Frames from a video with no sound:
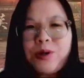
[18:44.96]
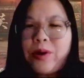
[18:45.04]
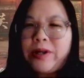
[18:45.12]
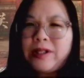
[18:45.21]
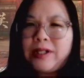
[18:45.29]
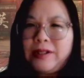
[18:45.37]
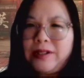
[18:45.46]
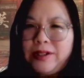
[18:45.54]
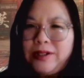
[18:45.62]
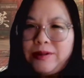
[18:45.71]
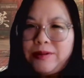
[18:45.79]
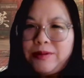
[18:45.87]
you going to
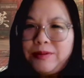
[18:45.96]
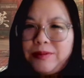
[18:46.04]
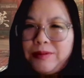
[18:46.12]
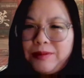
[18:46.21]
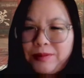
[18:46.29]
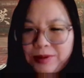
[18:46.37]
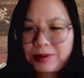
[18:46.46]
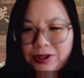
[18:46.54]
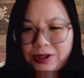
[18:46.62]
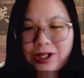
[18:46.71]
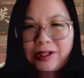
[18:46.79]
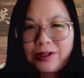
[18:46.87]
continue with
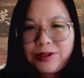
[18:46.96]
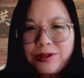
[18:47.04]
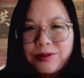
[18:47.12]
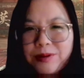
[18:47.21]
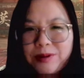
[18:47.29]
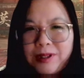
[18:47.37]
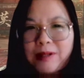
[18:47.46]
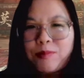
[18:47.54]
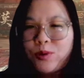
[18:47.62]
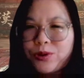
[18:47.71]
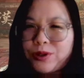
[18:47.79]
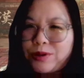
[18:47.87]
the Challenger, like
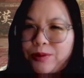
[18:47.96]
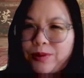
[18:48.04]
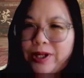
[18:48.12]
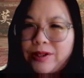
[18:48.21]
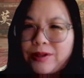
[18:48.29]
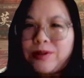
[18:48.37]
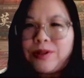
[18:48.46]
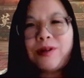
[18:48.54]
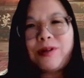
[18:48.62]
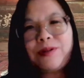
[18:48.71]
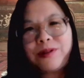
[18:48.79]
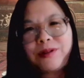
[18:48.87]
more stories, or
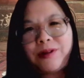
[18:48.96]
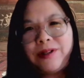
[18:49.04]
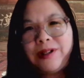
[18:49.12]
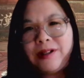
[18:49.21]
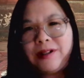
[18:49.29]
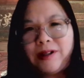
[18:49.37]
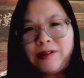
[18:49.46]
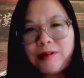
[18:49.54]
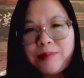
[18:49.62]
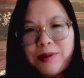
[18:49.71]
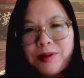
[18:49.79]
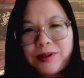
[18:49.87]
are you starting
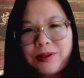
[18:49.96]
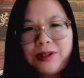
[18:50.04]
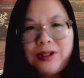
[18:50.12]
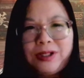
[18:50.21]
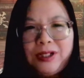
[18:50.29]
another book?